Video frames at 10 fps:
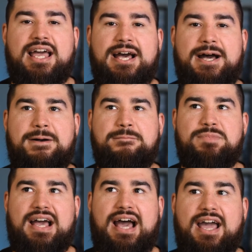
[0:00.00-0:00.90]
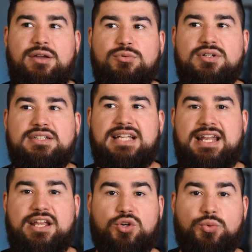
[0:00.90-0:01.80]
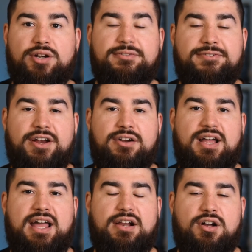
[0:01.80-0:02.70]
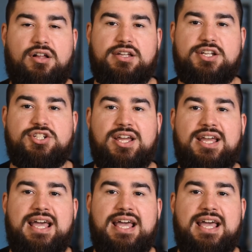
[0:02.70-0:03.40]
I was at a career fair at a college,